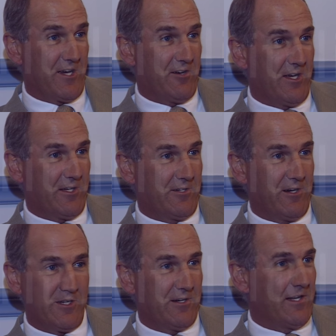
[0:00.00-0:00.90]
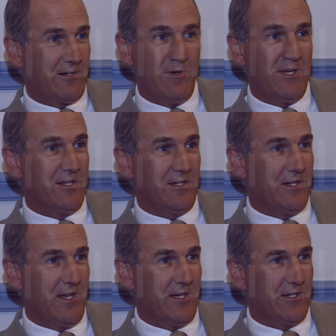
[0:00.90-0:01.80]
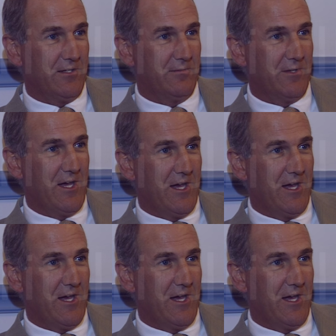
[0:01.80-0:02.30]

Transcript: a great, great, great comedian, uh,